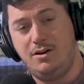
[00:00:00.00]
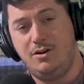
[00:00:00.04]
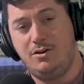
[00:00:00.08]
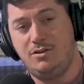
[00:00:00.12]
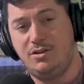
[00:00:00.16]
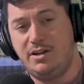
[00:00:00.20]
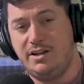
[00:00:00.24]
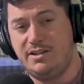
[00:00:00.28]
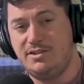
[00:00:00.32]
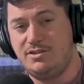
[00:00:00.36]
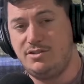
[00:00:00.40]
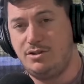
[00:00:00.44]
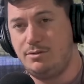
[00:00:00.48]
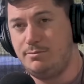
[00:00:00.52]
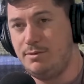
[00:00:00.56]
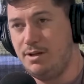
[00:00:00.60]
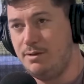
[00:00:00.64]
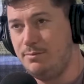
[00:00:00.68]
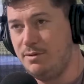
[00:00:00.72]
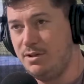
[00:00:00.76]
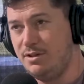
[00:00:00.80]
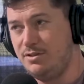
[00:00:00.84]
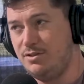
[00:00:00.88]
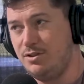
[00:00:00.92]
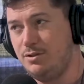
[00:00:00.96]
unless you're
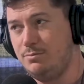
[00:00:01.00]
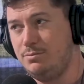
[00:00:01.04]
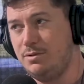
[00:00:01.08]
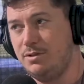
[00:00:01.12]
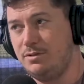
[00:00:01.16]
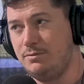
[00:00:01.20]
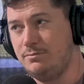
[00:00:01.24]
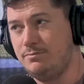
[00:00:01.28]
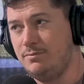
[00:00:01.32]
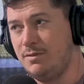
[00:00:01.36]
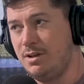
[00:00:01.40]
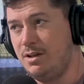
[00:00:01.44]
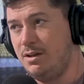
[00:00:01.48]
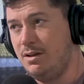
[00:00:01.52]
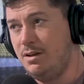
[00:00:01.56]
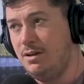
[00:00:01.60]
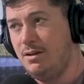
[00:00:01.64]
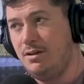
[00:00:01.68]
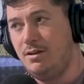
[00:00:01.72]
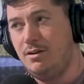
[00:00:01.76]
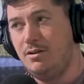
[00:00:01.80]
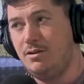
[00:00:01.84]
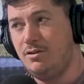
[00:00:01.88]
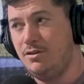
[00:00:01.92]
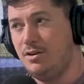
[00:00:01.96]
maybe a Dublin
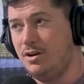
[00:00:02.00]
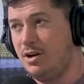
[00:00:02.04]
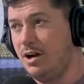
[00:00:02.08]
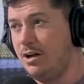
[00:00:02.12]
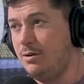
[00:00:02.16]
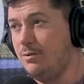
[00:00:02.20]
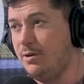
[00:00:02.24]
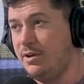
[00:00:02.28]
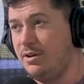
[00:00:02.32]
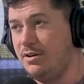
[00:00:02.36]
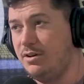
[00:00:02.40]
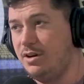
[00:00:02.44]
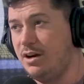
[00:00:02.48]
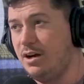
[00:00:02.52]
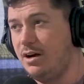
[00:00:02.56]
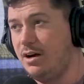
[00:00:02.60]
or a Galway or a